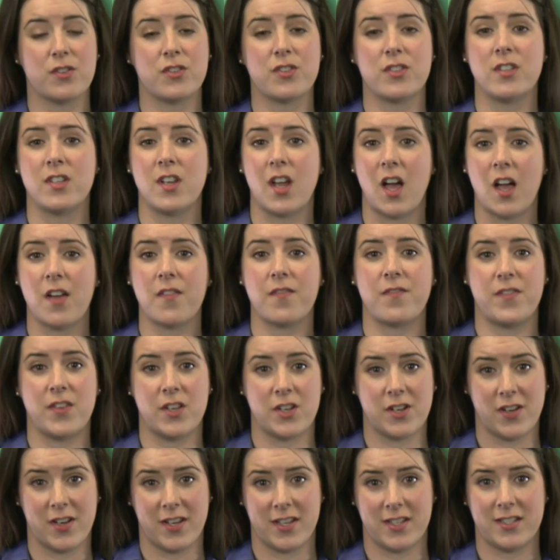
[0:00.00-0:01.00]
you should not
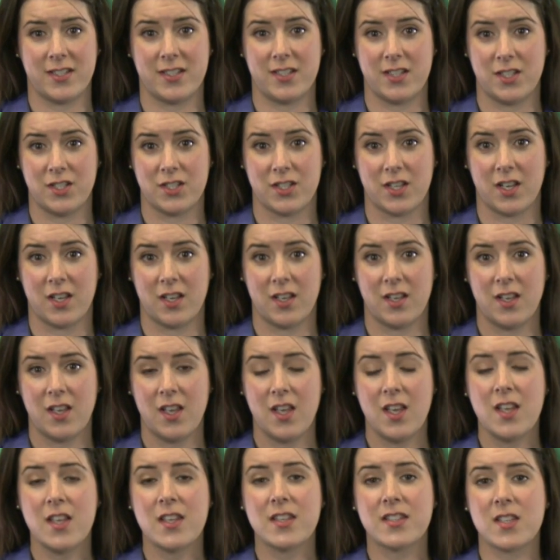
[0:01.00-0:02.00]
fear anesthesia.
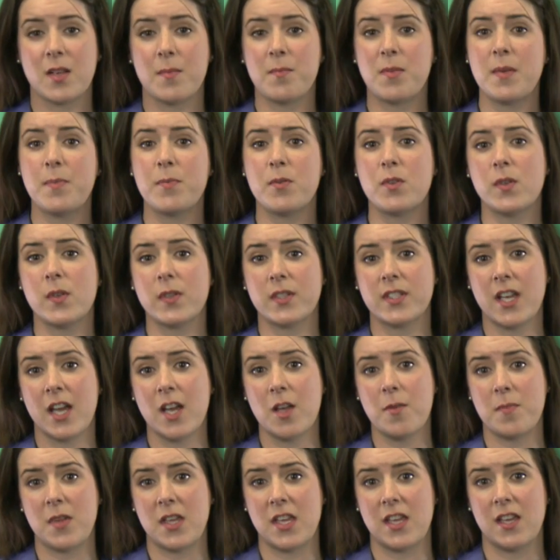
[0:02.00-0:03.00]
Some people will
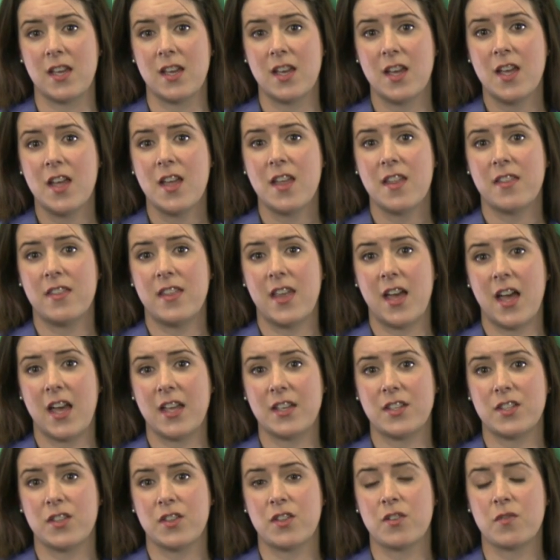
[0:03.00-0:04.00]
tell me
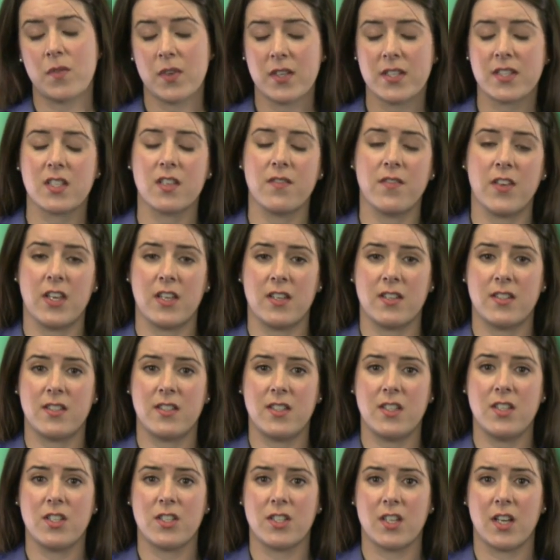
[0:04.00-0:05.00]
that the risk of
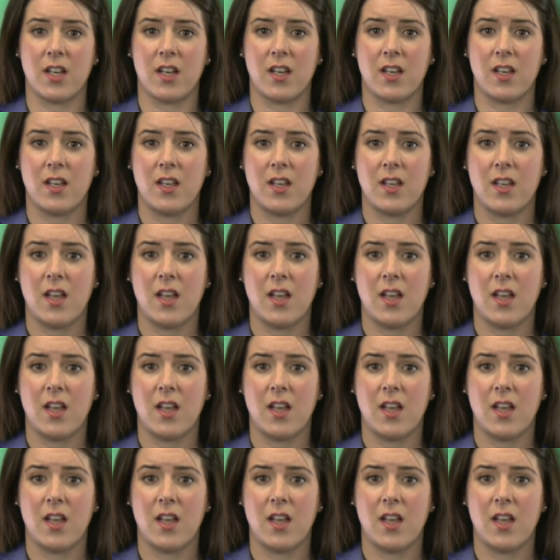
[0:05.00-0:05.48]
anesthesia